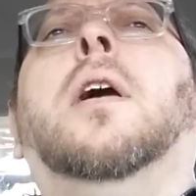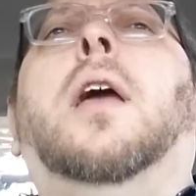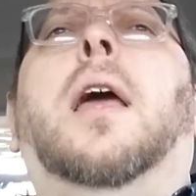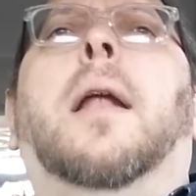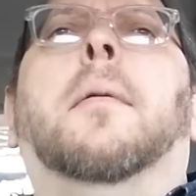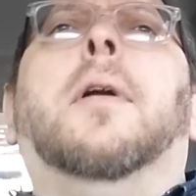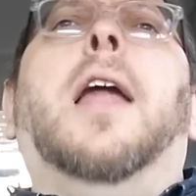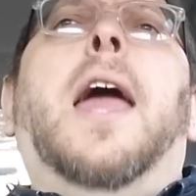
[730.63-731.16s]

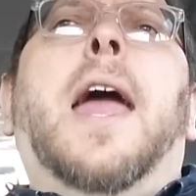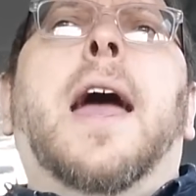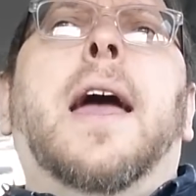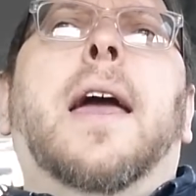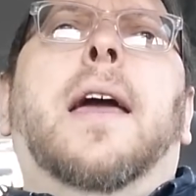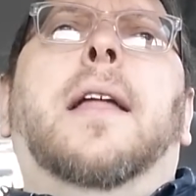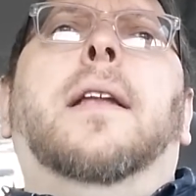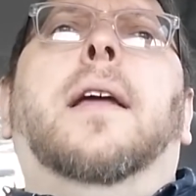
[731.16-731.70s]
and I'm going to a-
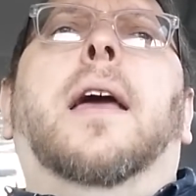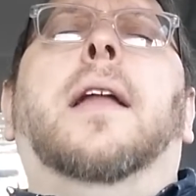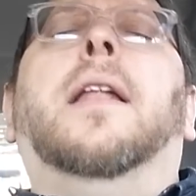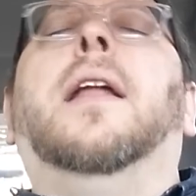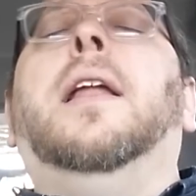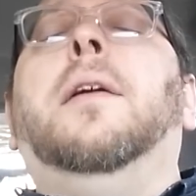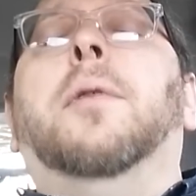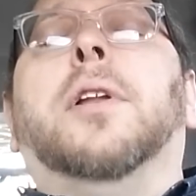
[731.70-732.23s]
and and
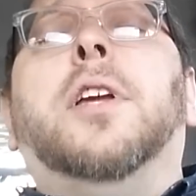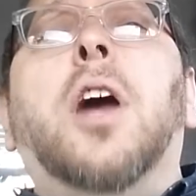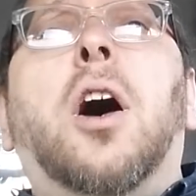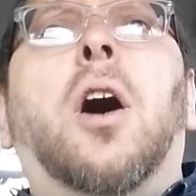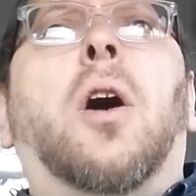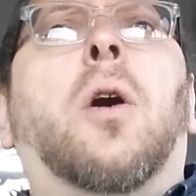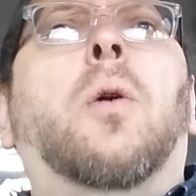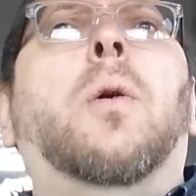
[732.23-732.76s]
then he would
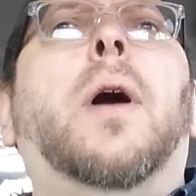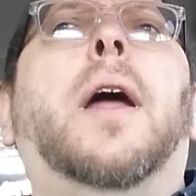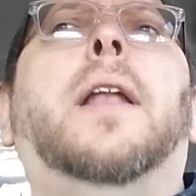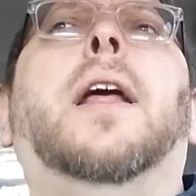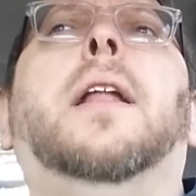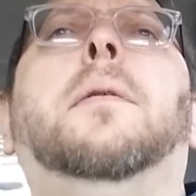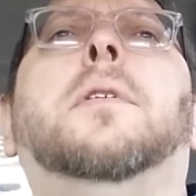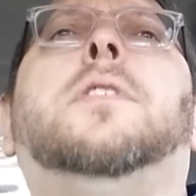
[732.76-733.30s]
go, and
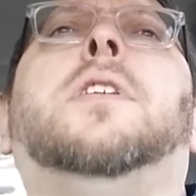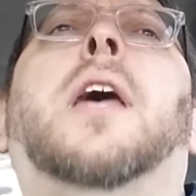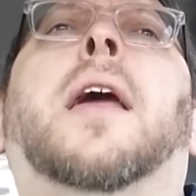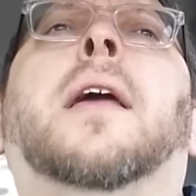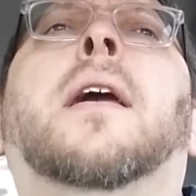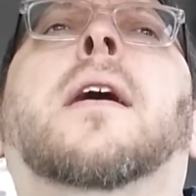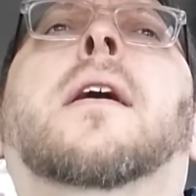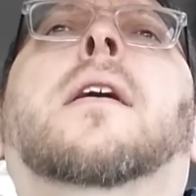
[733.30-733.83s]
then he would
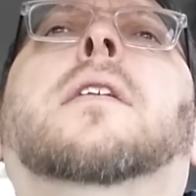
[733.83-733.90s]
say,